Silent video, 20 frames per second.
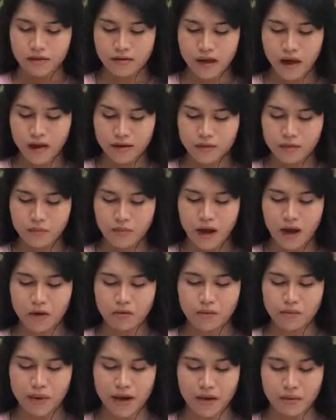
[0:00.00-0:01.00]
I thought
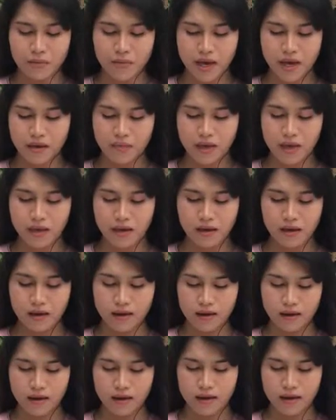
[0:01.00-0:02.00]
about my
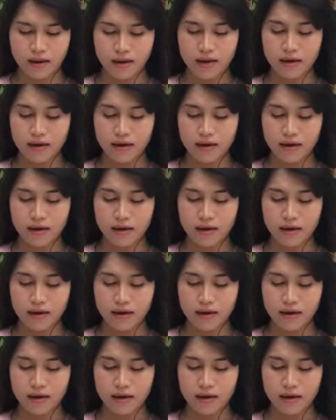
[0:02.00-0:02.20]
baby